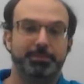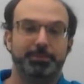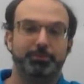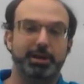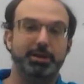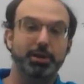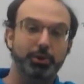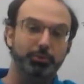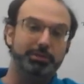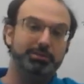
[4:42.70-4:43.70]
right?
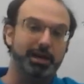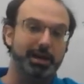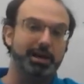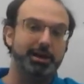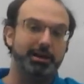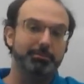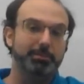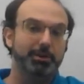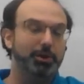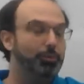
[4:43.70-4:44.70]
With
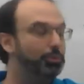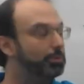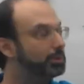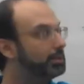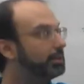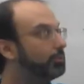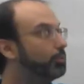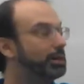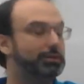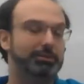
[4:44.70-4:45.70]
time, we were dealing
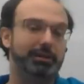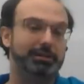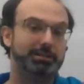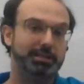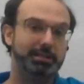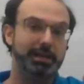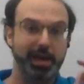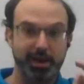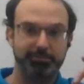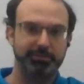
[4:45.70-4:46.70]
with
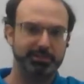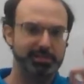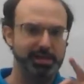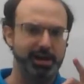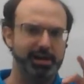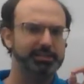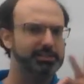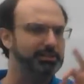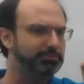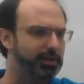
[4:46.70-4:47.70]
TF and TI,
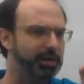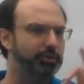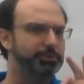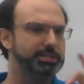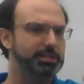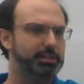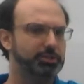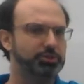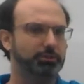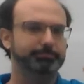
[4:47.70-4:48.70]
T final, T
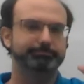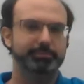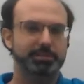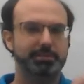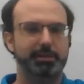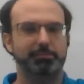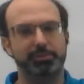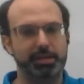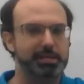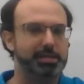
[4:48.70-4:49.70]
initial. Same
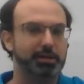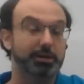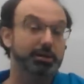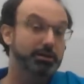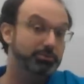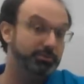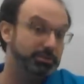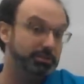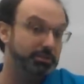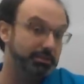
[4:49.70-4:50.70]
thing here.
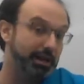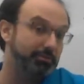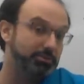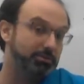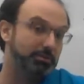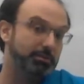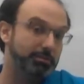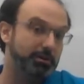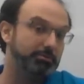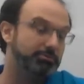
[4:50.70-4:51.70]
Physicists have a certain
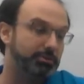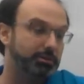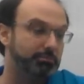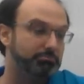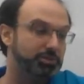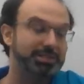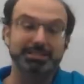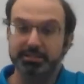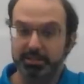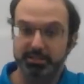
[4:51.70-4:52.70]
amount of
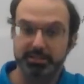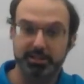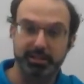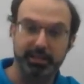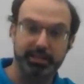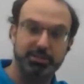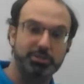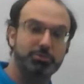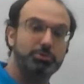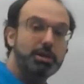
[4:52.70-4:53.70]
consistency they like to
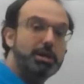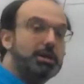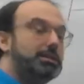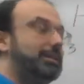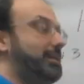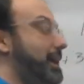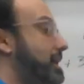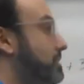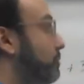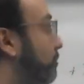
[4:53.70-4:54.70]
use. They
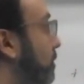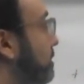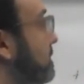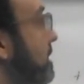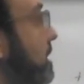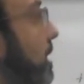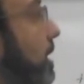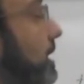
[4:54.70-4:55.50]
tend to focus on